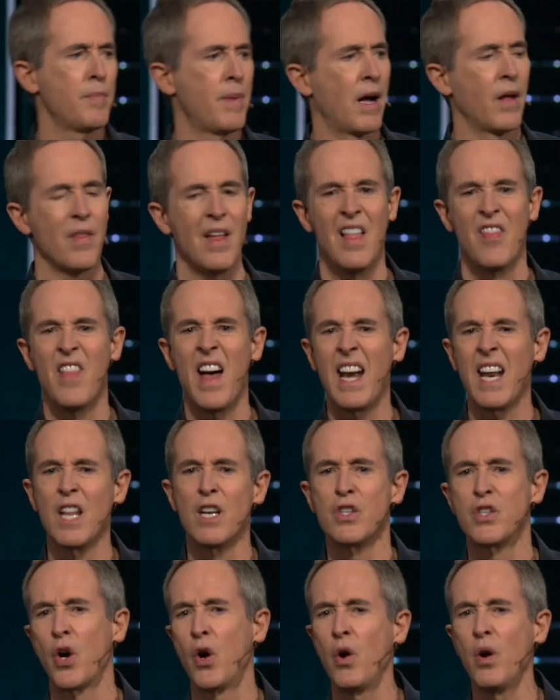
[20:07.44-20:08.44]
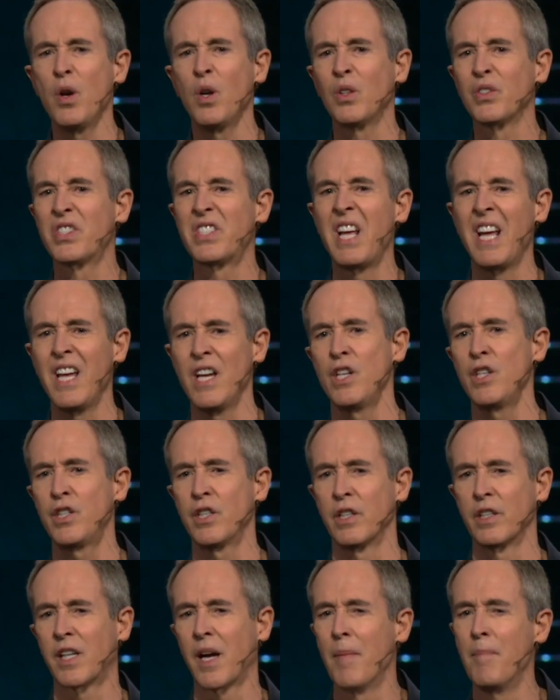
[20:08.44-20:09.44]
about that internal
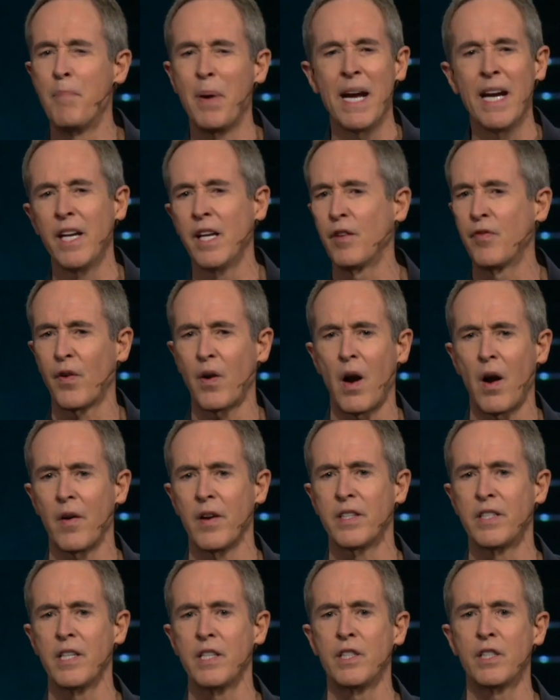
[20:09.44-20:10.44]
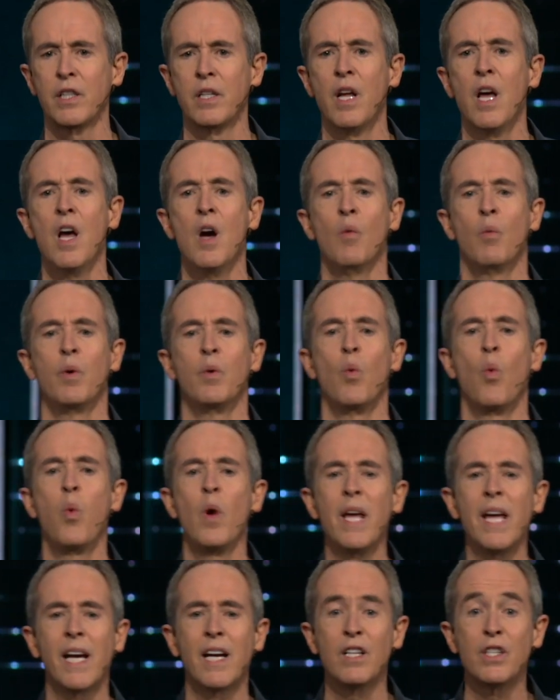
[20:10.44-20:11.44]
tension competing for our attention when
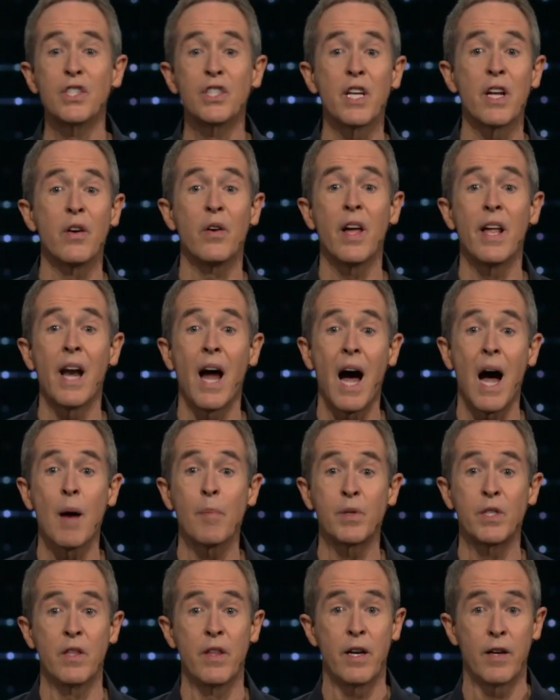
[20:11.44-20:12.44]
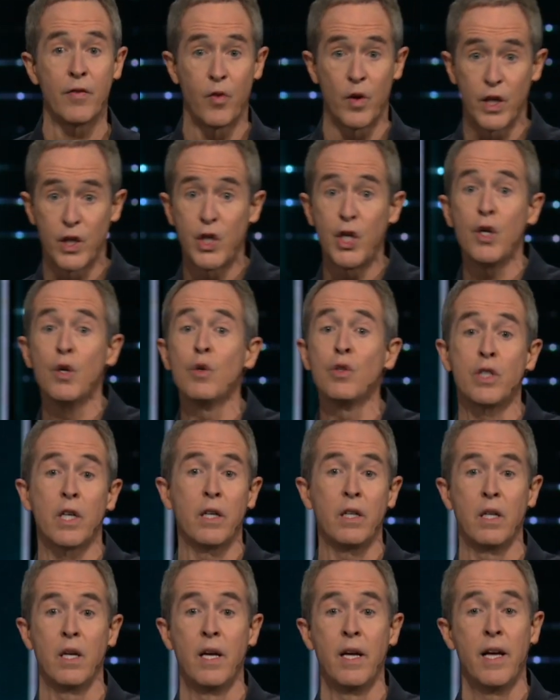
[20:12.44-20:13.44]
we consider an option that if we choose
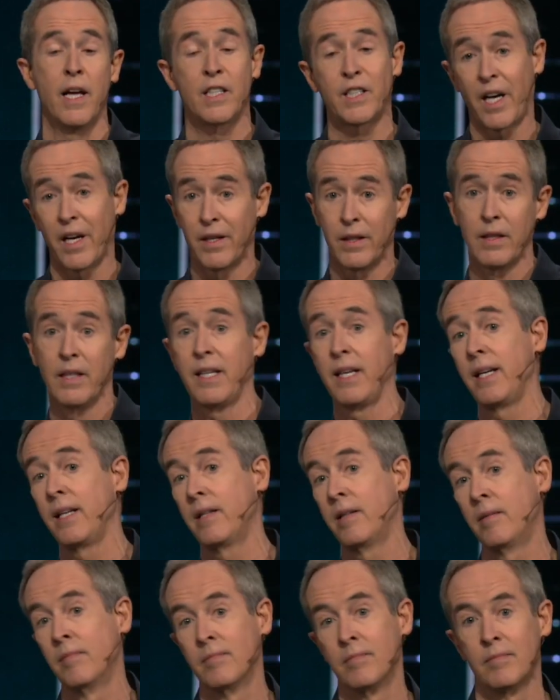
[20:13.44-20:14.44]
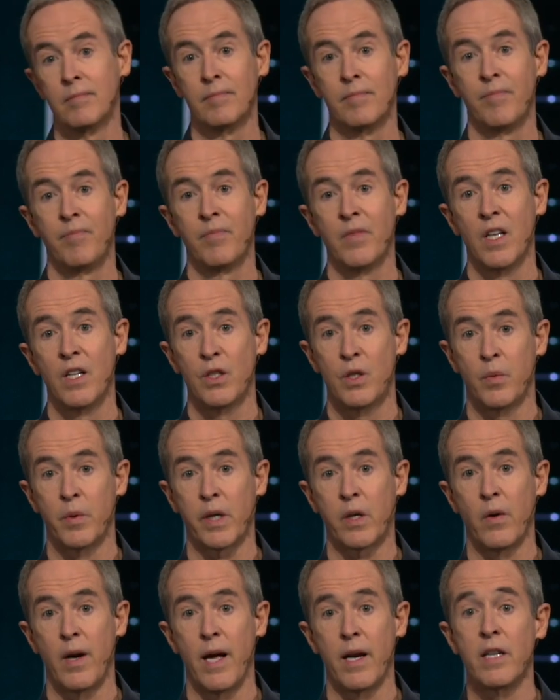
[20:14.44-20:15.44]
it, it's going to lead to
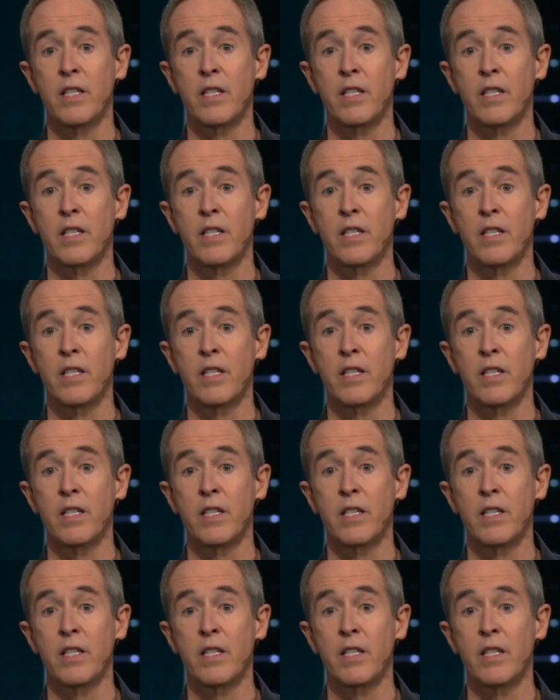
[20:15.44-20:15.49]
regret.